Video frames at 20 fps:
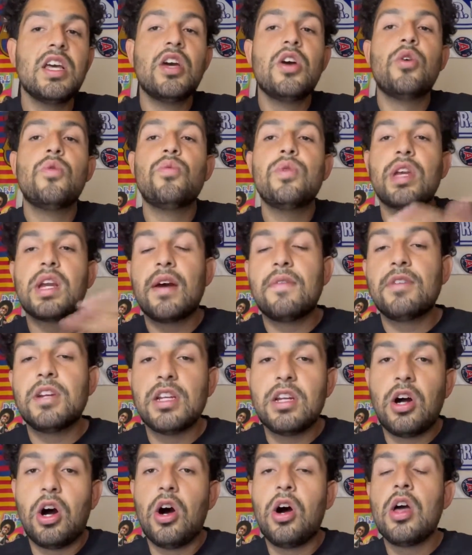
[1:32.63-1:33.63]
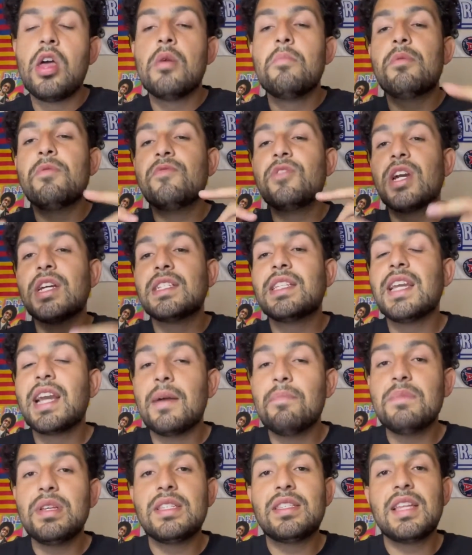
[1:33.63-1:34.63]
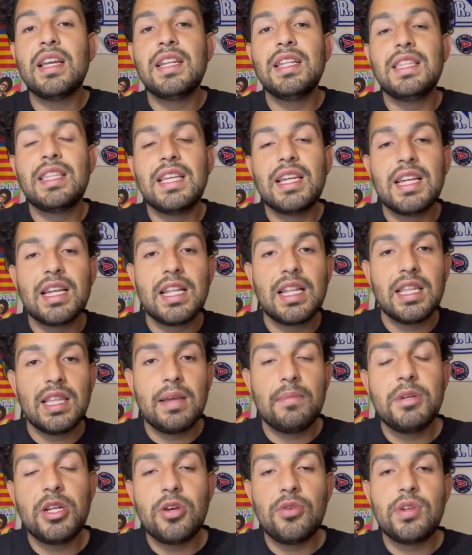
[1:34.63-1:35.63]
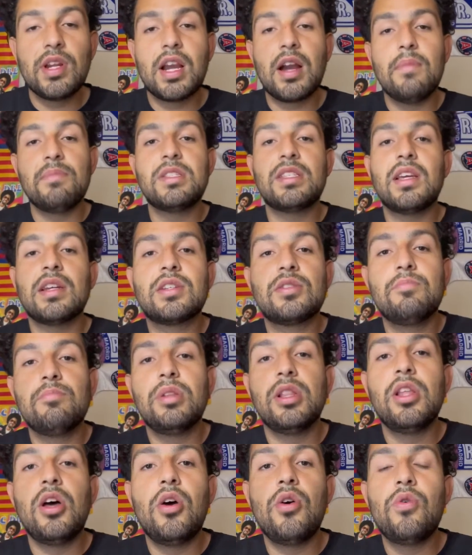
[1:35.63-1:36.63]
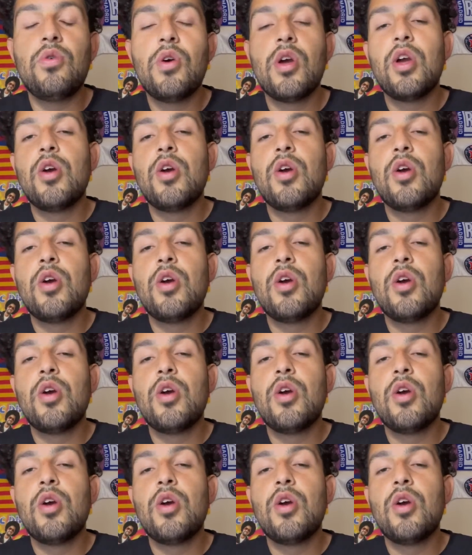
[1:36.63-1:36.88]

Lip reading: We covered it all. But if you guys think I missed anything, let me know in the comment section below.